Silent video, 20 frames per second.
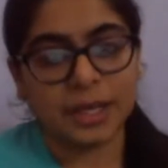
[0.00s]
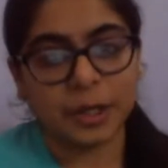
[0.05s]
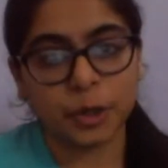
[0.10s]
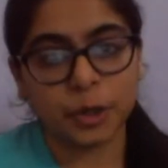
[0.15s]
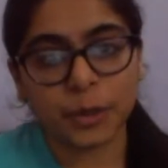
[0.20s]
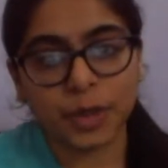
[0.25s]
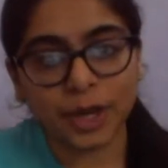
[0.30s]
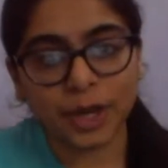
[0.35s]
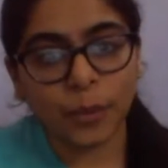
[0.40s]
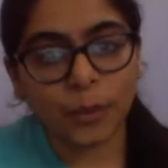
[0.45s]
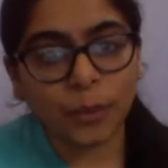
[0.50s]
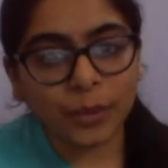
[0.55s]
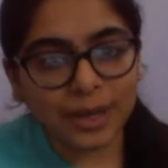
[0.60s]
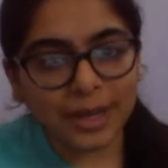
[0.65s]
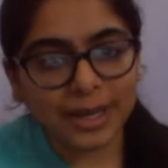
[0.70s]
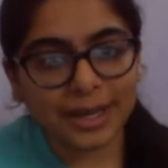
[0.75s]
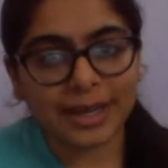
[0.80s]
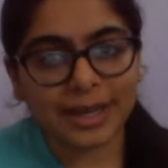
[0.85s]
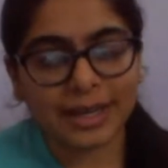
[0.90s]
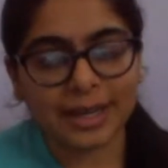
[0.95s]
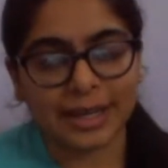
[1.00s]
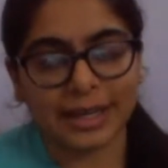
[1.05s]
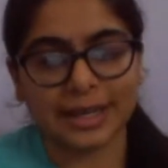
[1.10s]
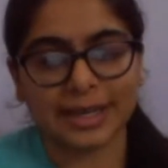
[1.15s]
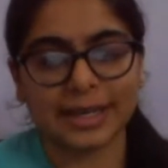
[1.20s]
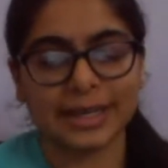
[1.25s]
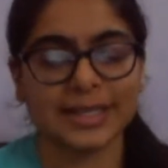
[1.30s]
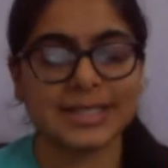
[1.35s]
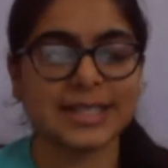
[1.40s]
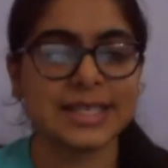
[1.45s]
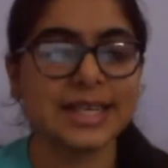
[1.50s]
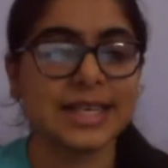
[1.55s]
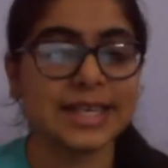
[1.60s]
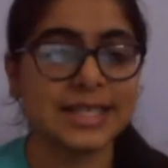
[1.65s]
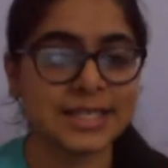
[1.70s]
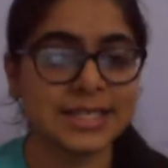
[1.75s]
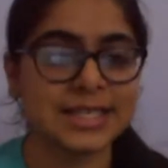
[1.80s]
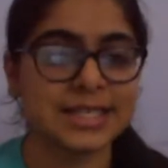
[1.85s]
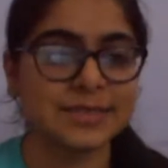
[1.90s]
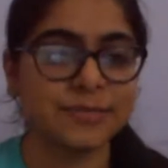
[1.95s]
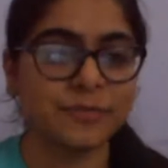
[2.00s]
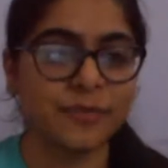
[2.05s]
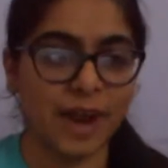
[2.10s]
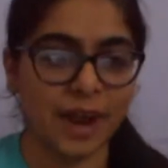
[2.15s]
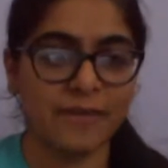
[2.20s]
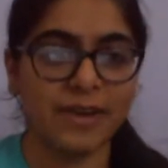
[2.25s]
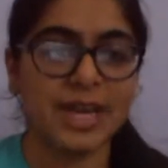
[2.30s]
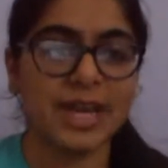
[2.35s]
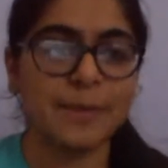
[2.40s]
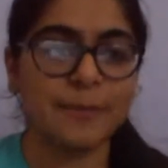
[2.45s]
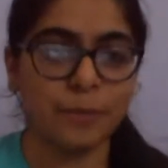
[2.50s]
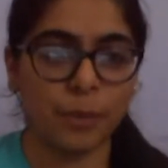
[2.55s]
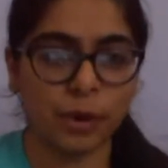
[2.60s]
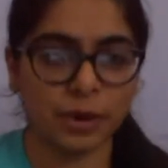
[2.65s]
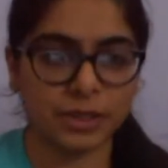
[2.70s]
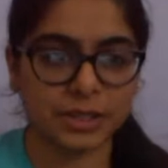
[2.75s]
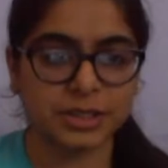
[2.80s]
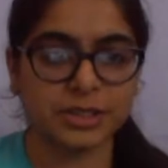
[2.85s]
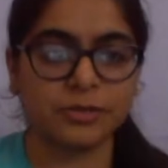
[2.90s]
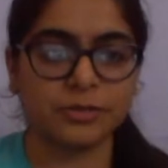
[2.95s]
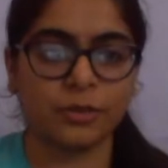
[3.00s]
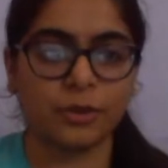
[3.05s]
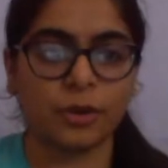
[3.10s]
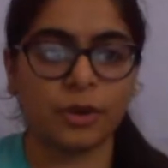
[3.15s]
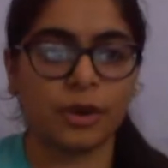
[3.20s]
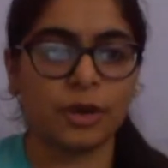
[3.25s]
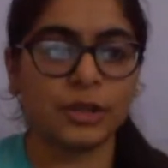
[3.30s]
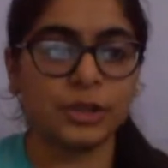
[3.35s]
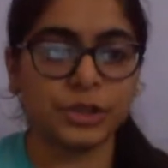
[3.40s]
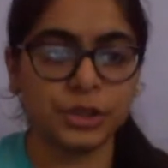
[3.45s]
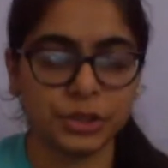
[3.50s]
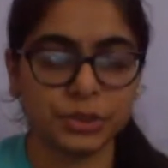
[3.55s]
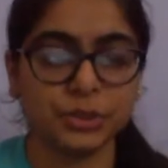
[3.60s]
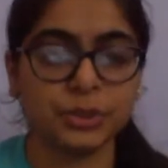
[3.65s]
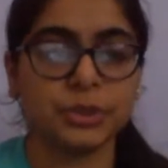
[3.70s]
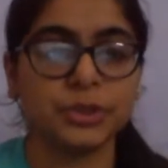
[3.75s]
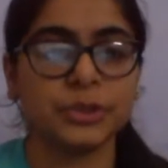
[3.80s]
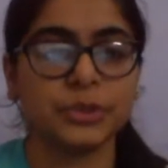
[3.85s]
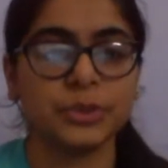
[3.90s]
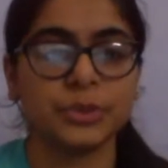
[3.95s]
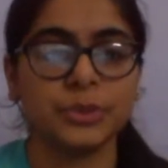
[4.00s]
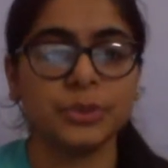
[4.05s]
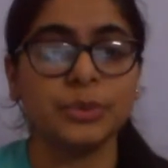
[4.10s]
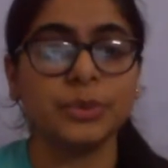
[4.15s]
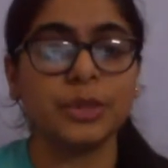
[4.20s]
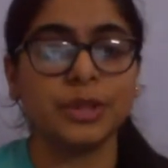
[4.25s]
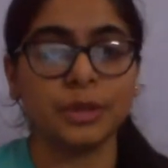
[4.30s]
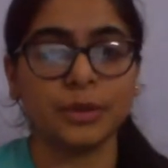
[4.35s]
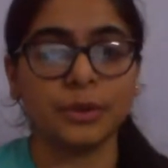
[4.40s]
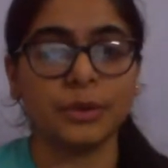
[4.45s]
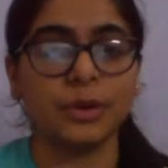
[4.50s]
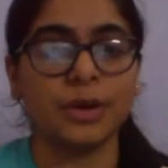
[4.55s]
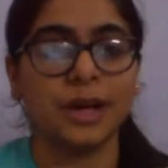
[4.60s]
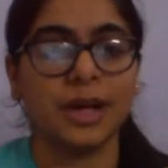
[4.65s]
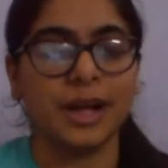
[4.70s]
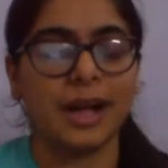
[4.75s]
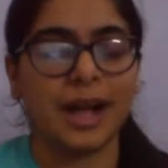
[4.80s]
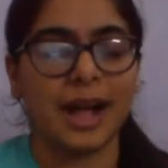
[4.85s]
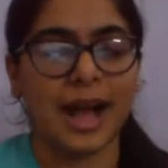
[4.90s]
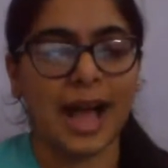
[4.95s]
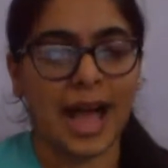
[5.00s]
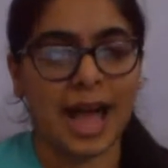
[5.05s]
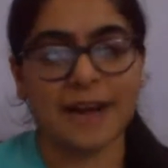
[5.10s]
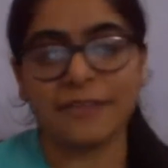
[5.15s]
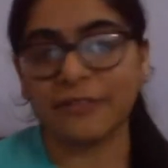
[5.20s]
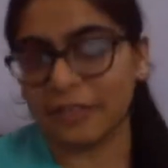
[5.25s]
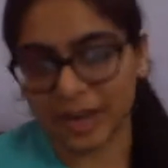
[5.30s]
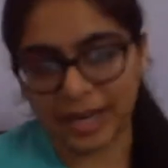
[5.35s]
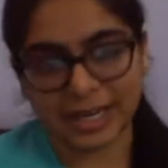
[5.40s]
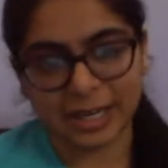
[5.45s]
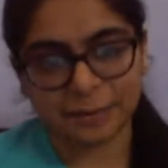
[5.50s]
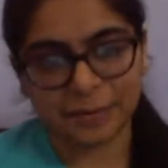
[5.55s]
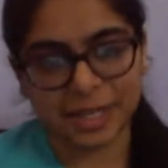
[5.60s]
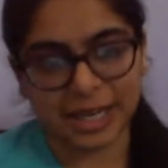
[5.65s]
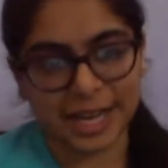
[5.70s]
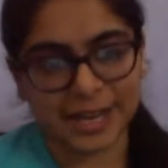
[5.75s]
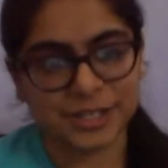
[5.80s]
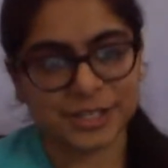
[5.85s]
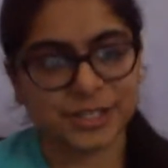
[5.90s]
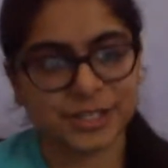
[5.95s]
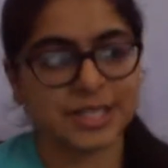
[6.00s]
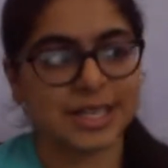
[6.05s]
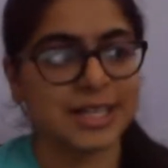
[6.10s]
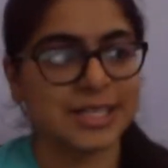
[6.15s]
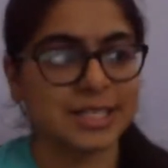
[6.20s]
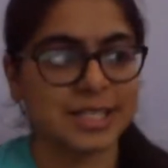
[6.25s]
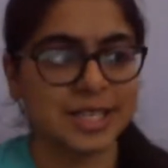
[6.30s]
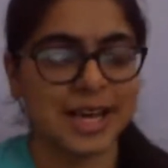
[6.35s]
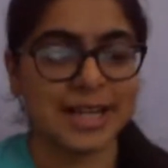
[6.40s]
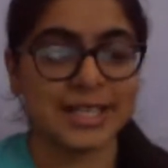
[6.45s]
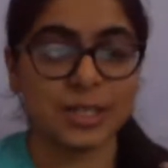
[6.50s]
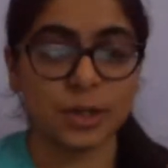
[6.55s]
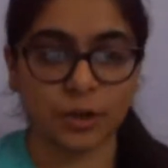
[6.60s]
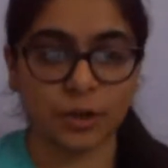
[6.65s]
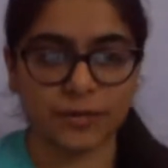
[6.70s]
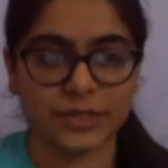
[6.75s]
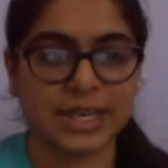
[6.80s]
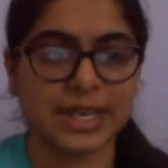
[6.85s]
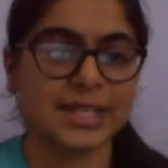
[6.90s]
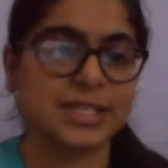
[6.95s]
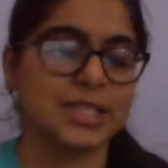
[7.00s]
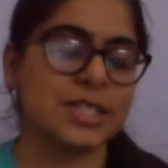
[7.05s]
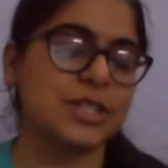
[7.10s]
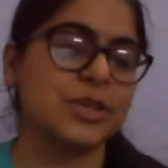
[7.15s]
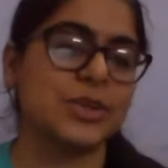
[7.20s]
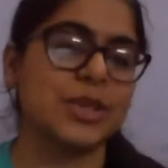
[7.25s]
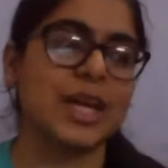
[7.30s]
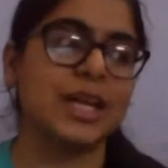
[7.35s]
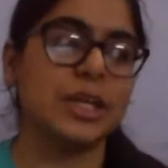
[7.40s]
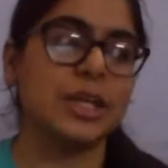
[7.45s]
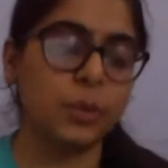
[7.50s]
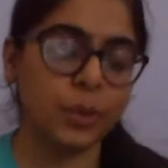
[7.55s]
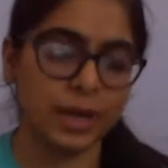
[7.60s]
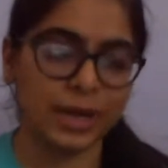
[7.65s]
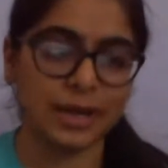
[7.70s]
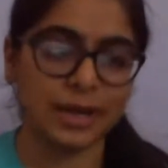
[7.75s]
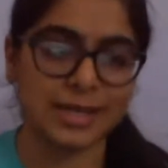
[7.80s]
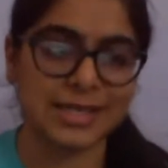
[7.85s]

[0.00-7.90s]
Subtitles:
You can only it's very important for you to have great communication skills and soft skills, so that you can